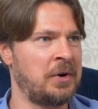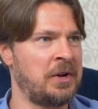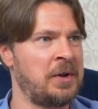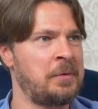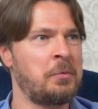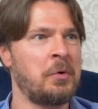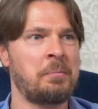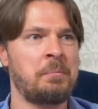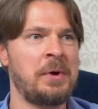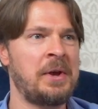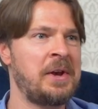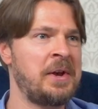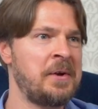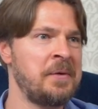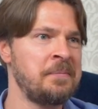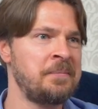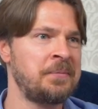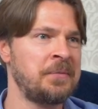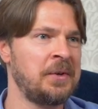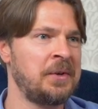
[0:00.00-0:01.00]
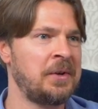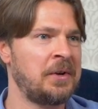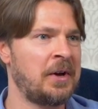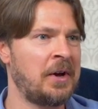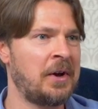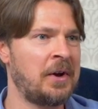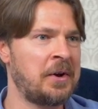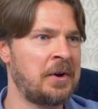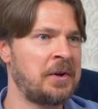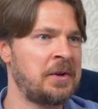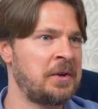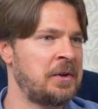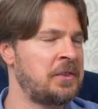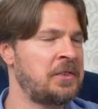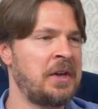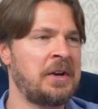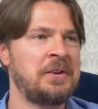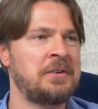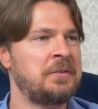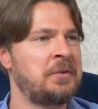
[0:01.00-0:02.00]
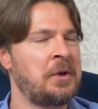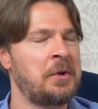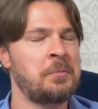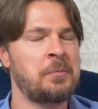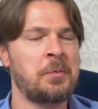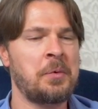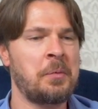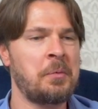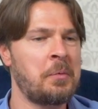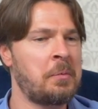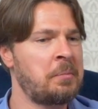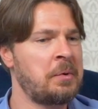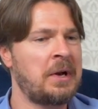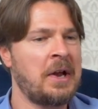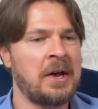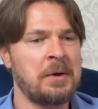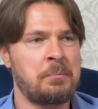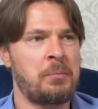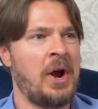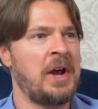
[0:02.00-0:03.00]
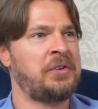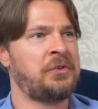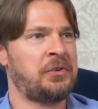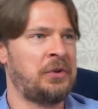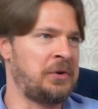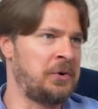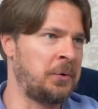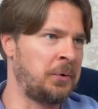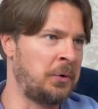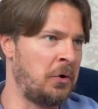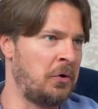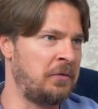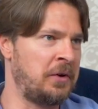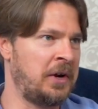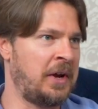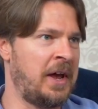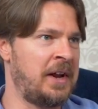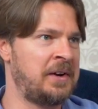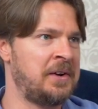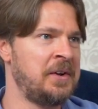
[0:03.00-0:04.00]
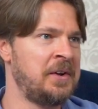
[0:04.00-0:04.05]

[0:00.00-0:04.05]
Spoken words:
It would be then it would be like Brexit all over again,